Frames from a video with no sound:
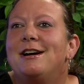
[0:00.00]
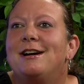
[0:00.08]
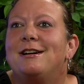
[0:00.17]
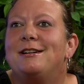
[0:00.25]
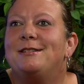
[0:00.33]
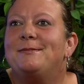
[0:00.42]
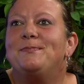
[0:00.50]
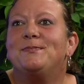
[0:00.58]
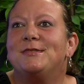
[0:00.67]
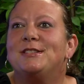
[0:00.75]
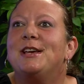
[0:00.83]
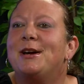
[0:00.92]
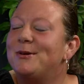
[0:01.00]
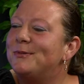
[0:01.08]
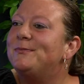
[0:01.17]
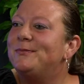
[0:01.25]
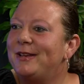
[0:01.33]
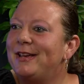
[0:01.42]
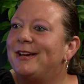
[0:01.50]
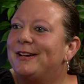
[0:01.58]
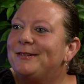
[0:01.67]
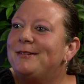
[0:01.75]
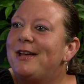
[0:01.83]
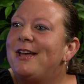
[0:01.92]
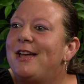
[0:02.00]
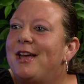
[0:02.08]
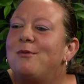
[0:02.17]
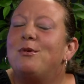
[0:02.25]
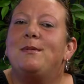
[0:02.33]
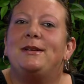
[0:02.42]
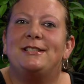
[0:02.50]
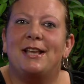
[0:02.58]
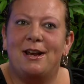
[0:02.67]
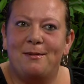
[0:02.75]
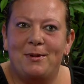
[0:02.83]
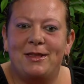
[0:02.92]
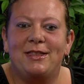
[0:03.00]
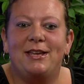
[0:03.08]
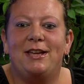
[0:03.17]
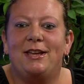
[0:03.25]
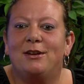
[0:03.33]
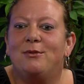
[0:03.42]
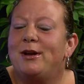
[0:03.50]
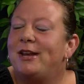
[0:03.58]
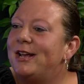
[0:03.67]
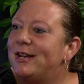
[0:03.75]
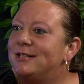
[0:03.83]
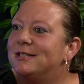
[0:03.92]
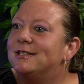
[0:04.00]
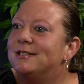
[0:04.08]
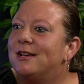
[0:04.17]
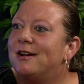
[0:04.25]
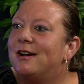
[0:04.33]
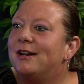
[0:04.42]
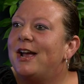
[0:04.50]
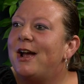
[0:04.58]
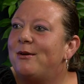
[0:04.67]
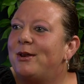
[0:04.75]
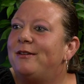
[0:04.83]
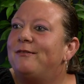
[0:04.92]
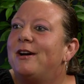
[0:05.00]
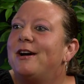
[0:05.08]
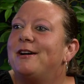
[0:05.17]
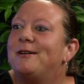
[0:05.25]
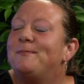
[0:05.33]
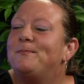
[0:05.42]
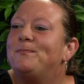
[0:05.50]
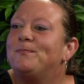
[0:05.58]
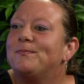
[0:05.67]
Um, so, yeah. And we'll be set up at the Queen Anne's County um,